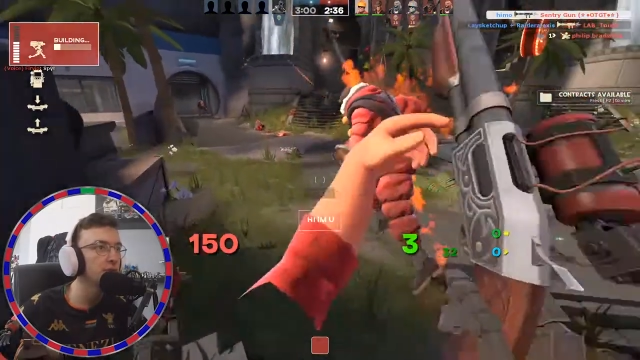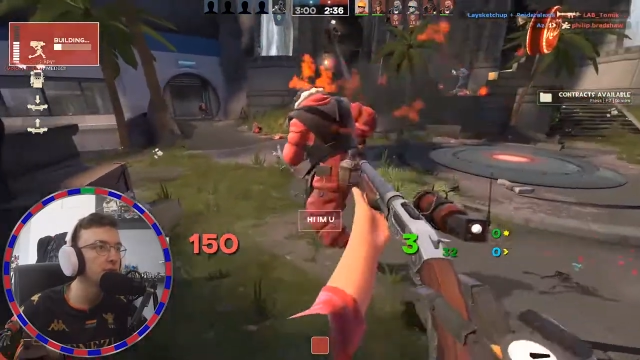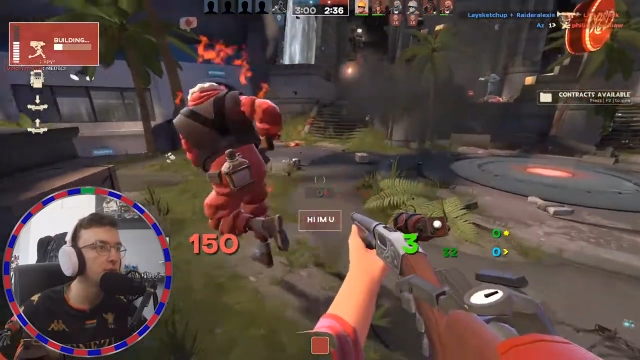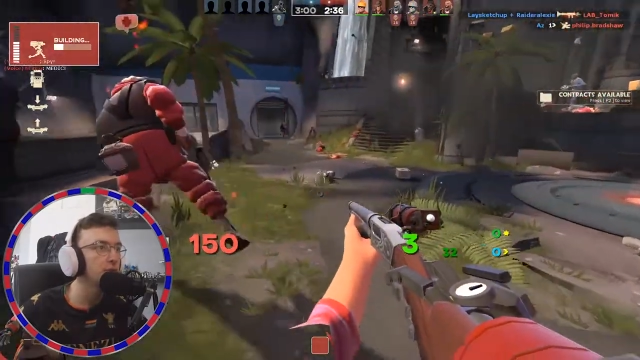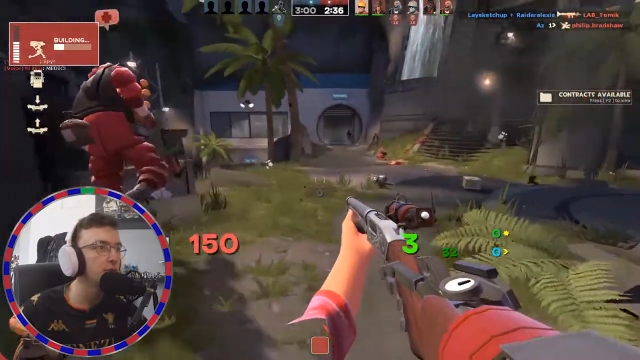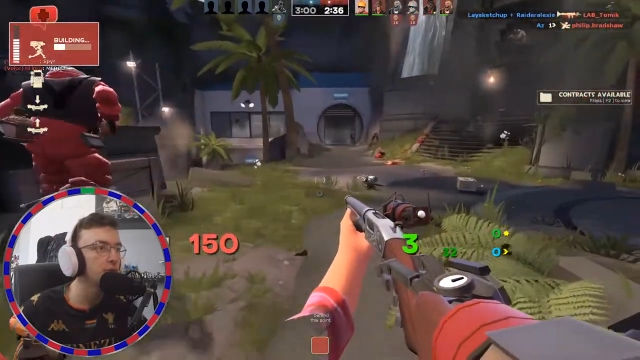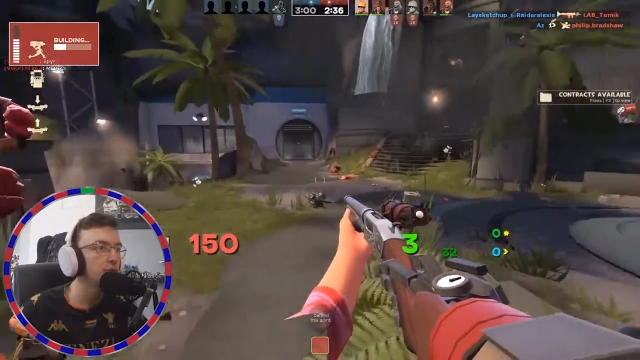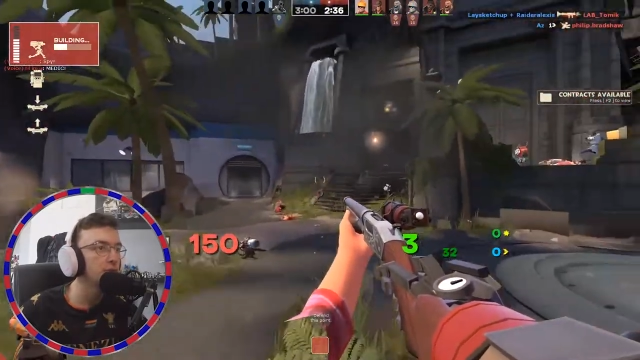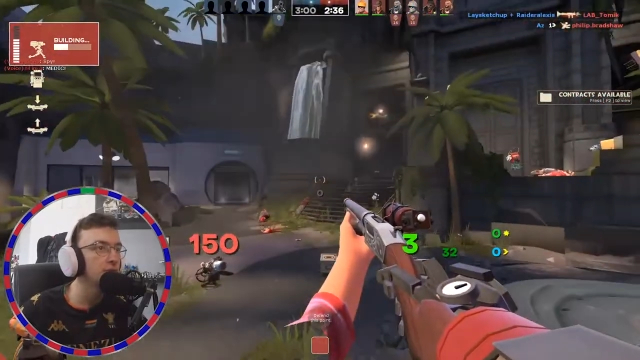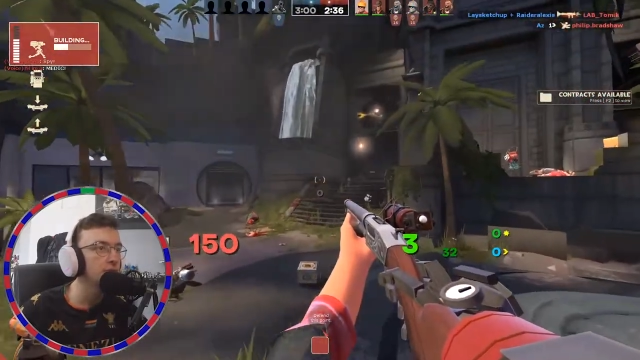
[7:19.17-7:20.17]

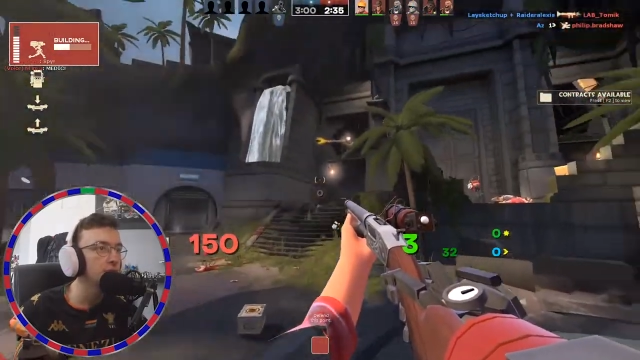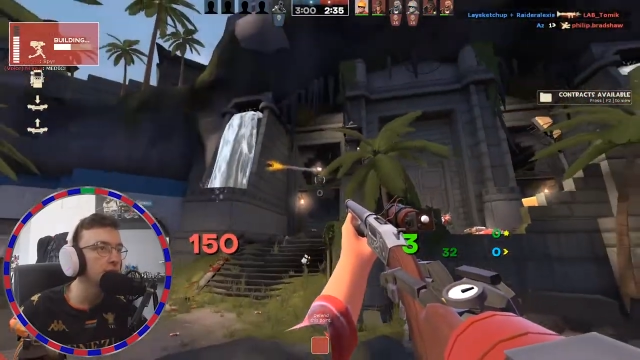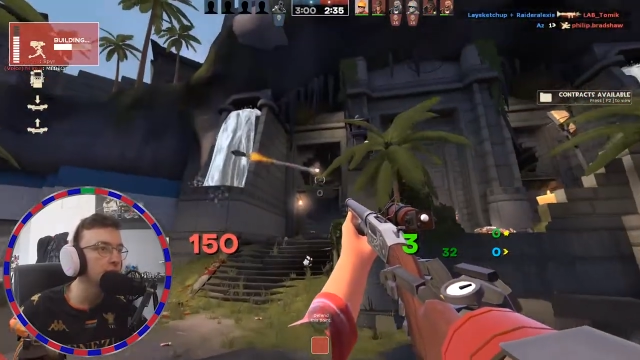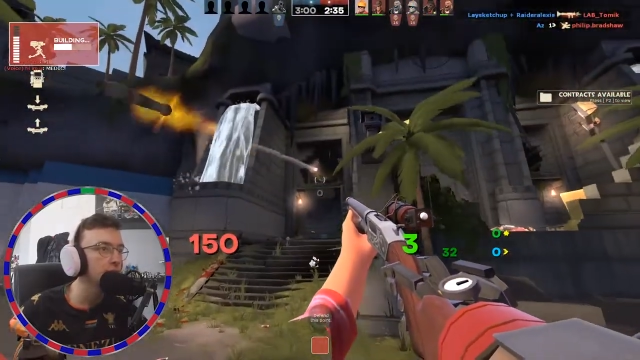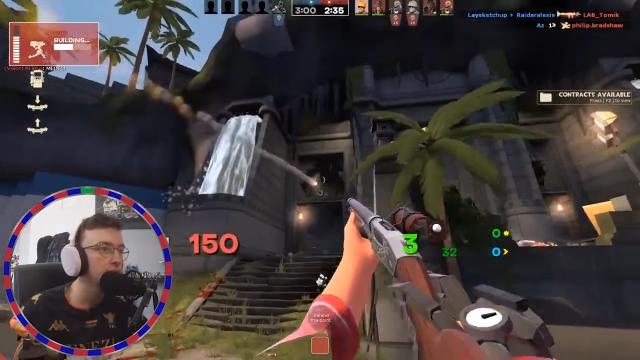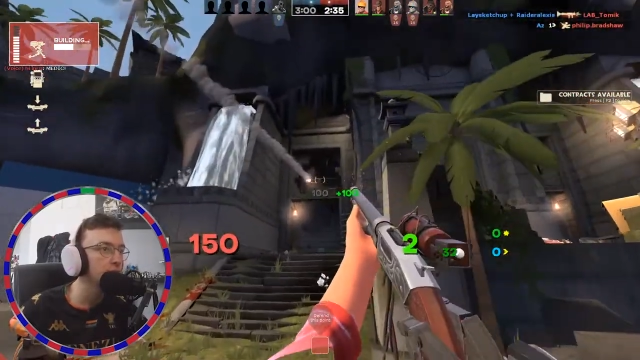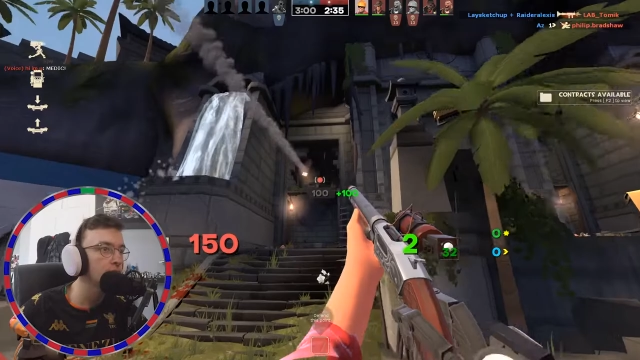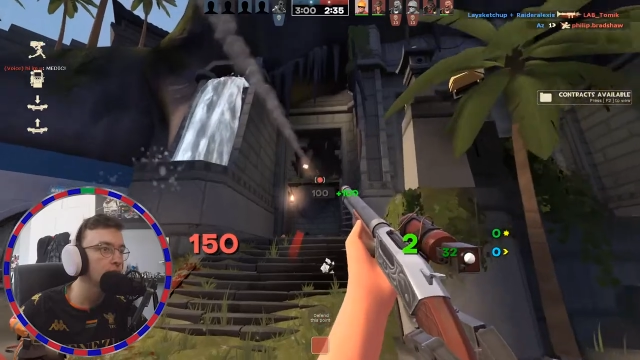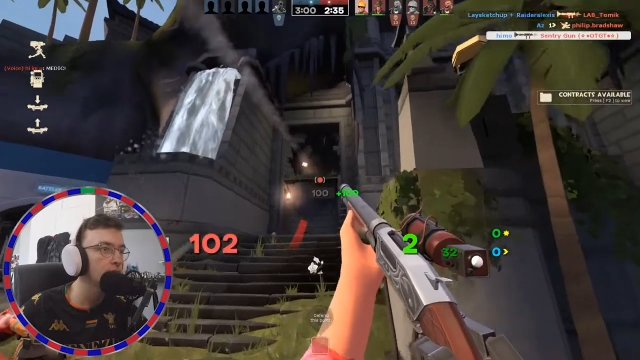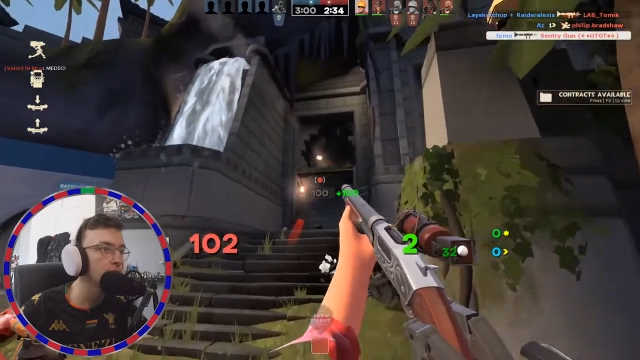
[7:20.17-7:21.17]

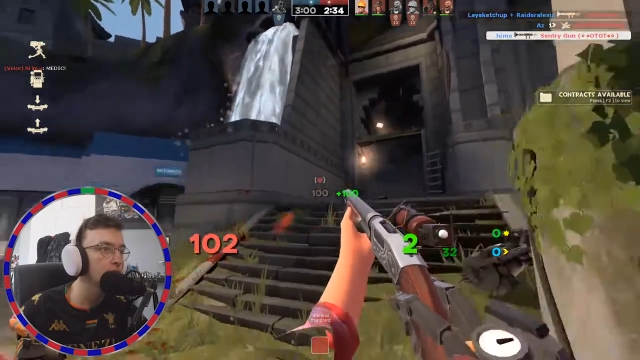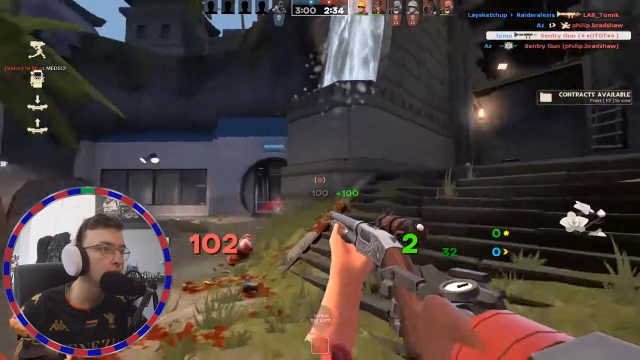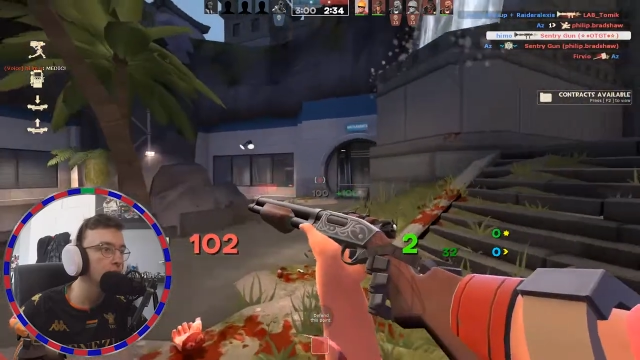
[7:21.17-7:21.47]
(no one is talking)